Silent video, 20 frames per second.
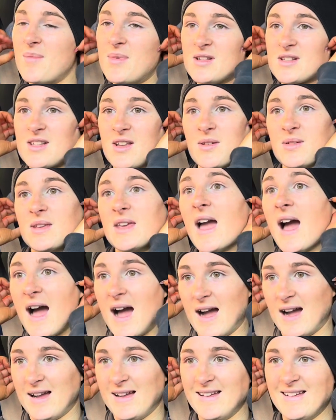So
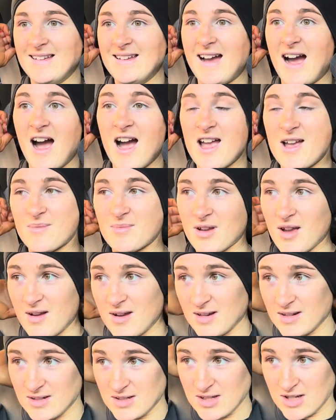yeah, I am
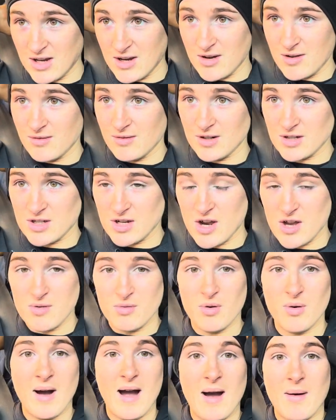going to show you
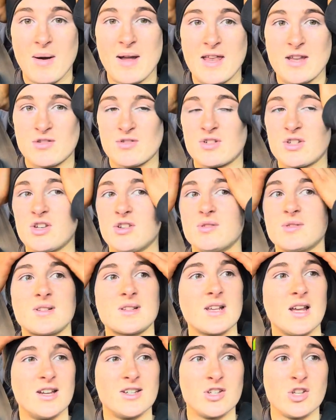all how I introduce
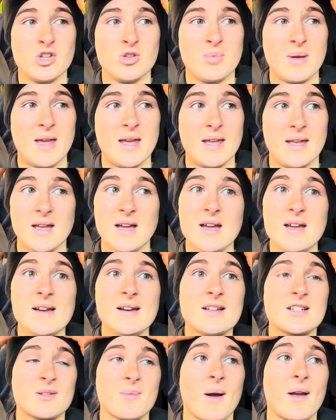a newbie
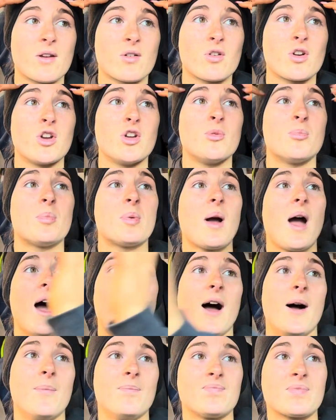to my group.
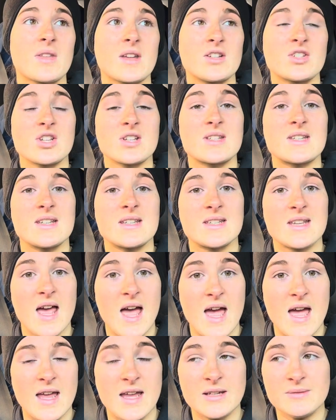Just to
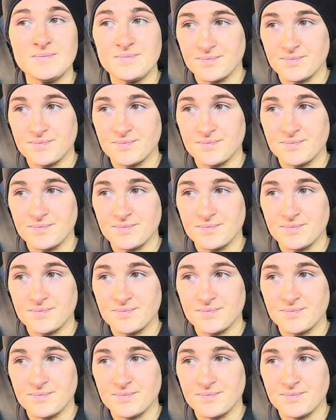say,